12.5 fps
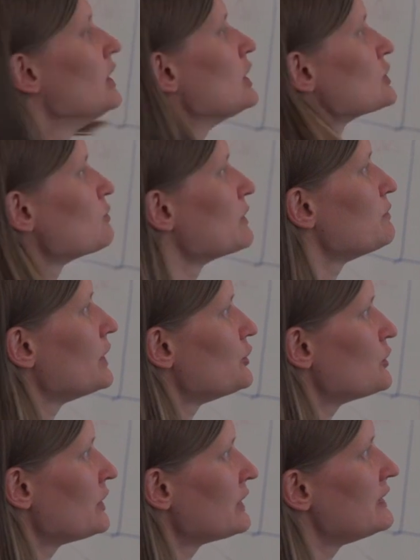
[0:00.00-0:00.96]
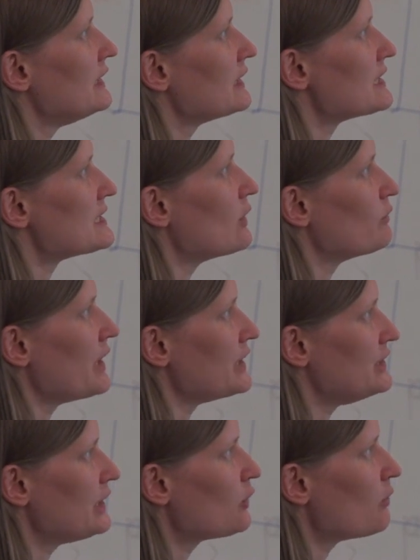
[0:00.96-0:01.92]
So what we are doing here is now we
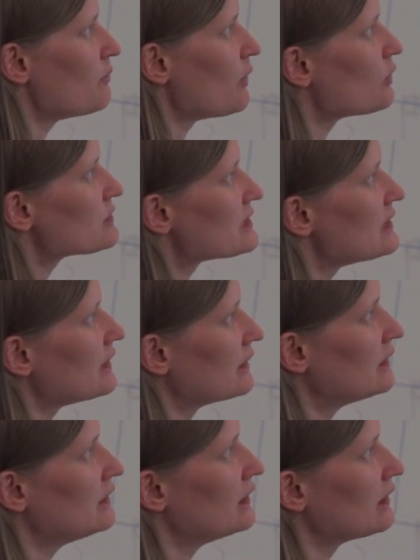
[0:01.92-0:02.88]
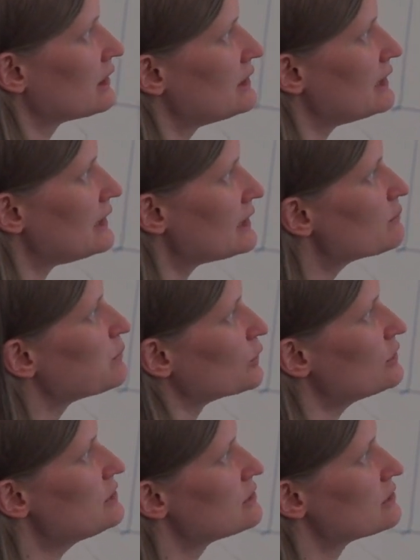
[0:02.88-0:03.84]
are decomposing the
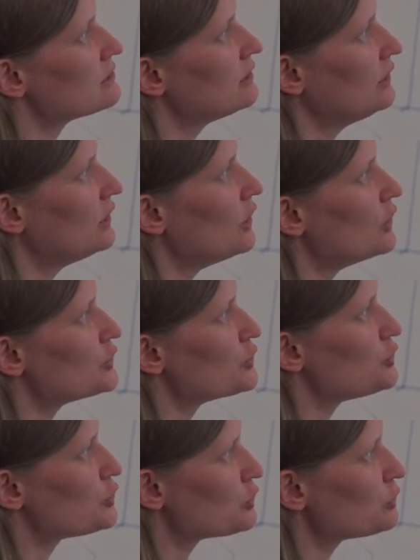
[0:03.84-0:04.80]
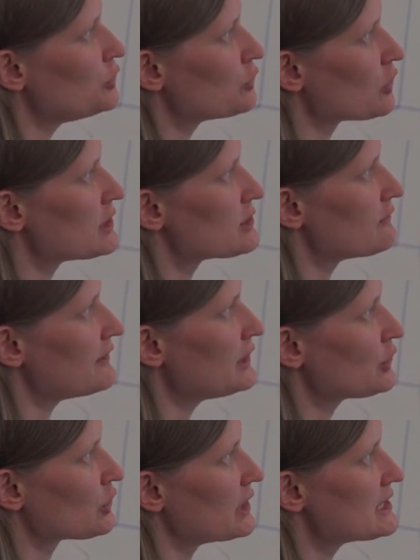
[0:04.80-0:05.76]
input to two neurons of
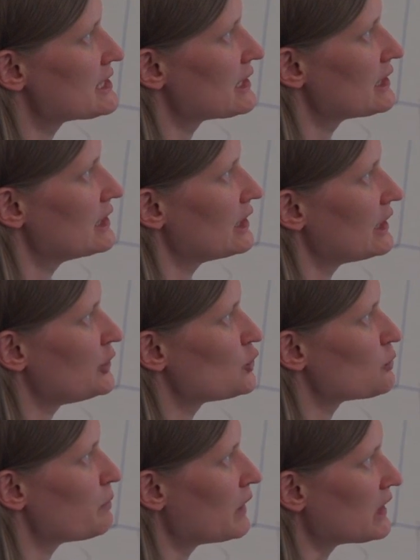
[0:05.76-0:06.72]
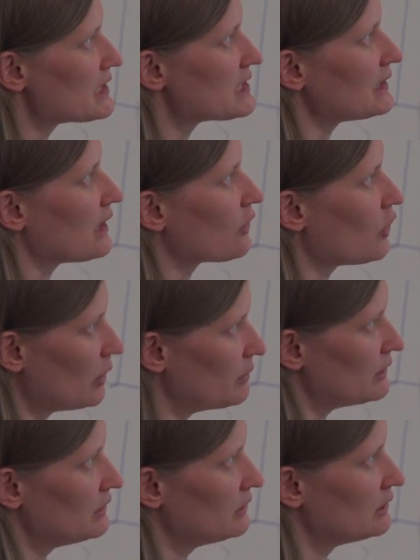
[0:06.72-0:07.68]
interest into parts that are
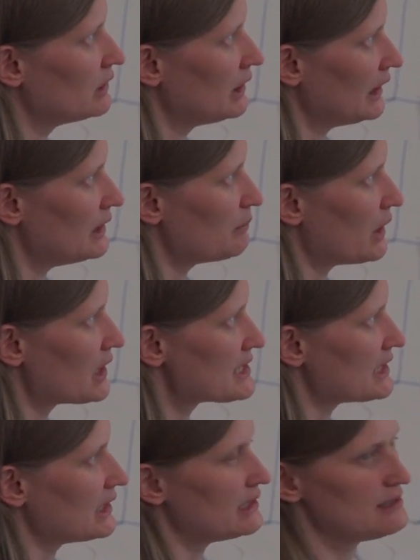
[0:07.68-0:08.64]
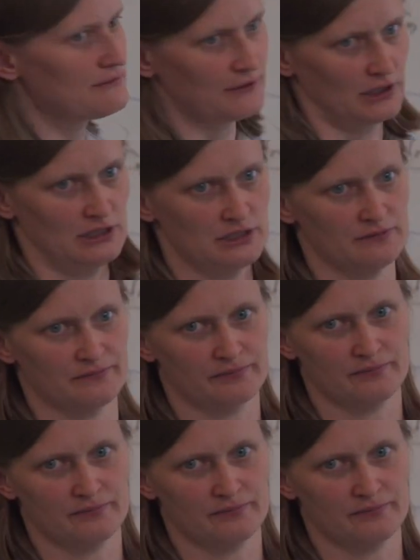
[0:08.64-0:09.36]
common and parts that are different.